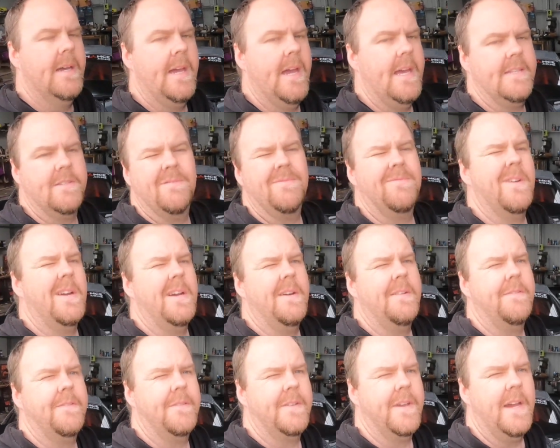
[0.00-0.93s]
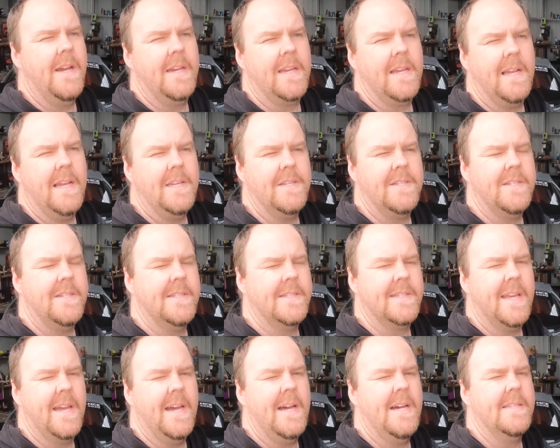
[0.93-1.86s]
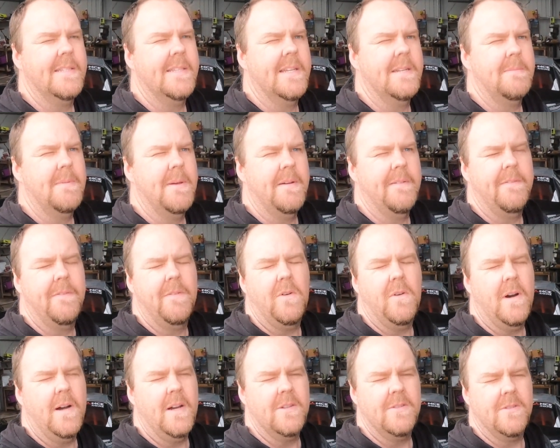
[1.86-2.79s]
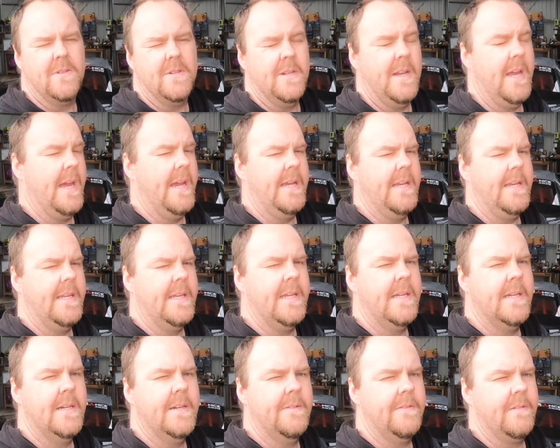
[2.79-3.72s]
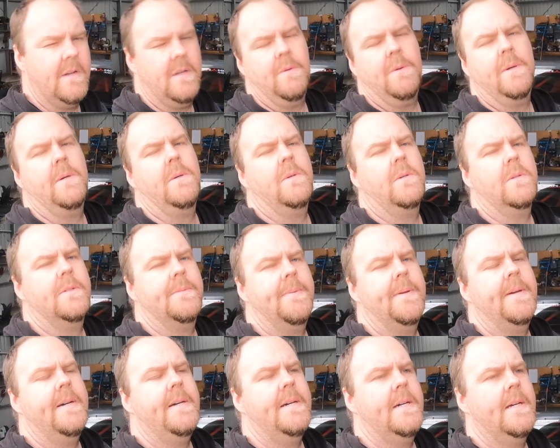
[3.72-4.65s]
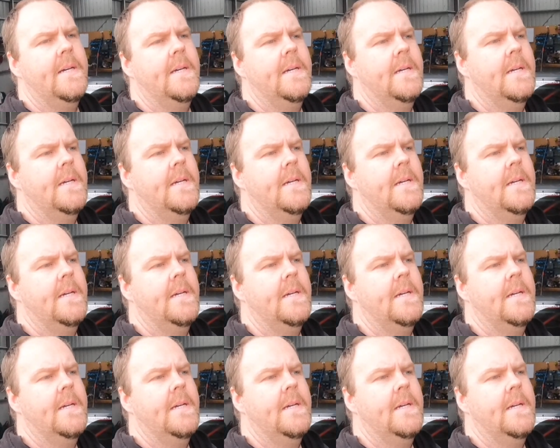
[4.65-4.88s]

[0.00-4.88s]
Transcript: as a rough calculation this car is at about 480 flywheel horsepower,